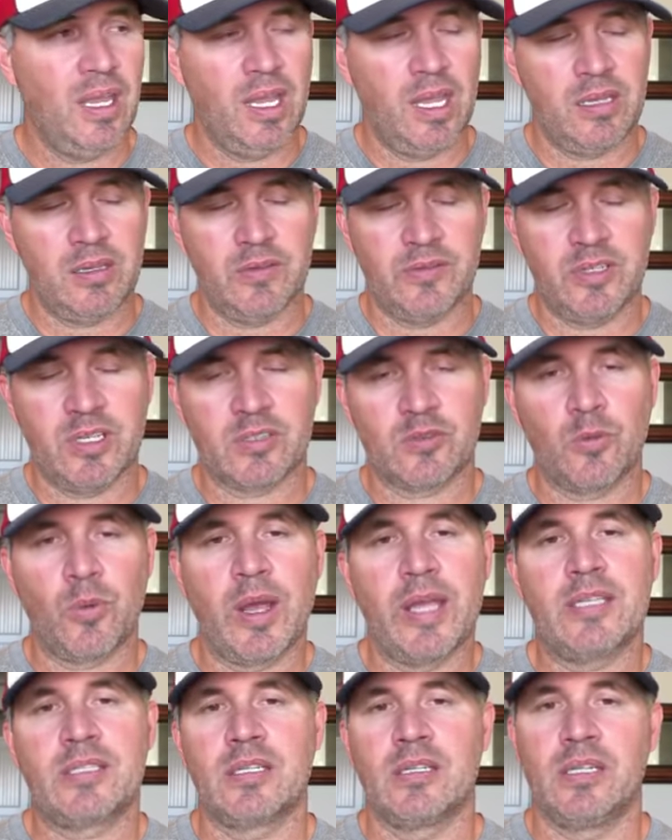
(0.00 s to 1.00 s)
and you've just
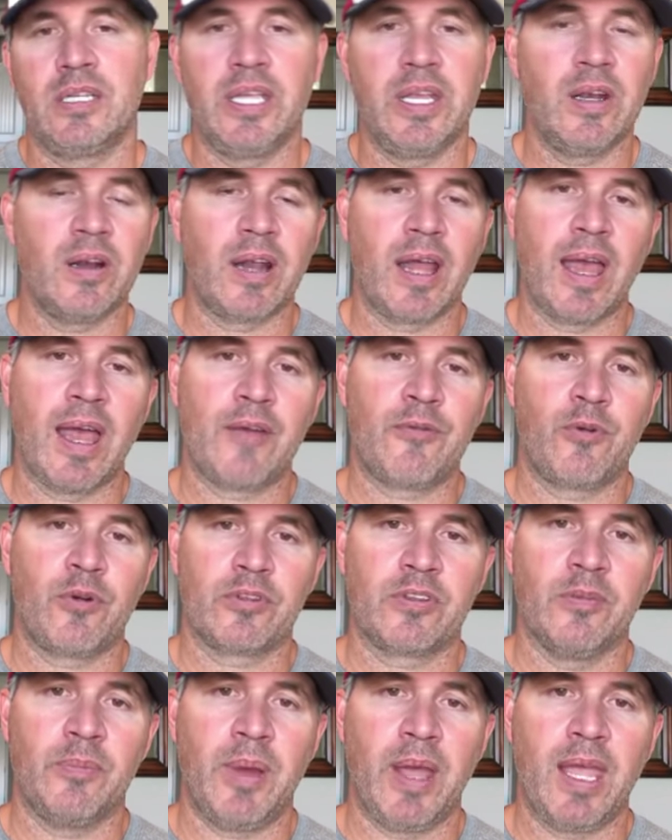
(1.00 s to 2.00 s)
wasted a year and a half
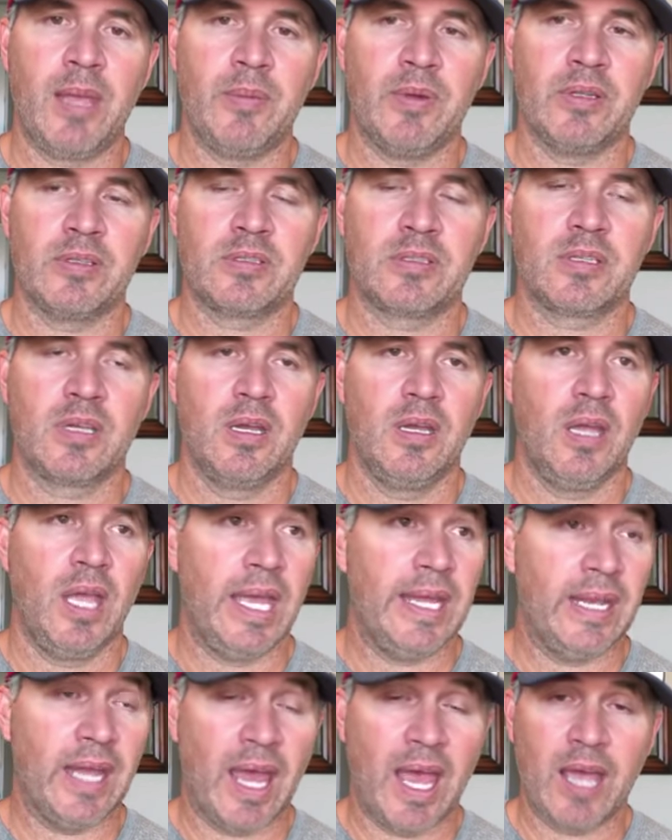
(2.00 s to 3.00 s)
worth of payments
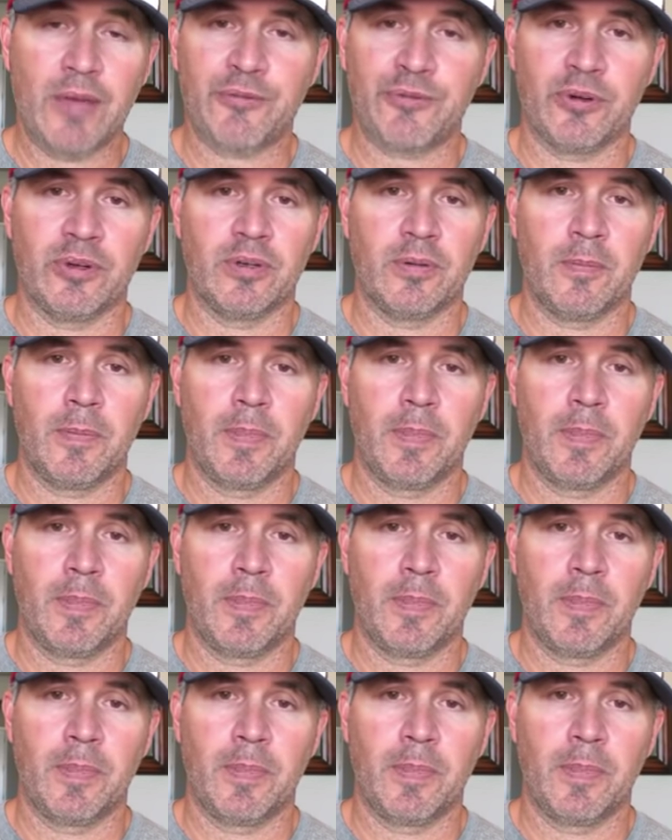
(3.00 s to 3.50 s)
and effort.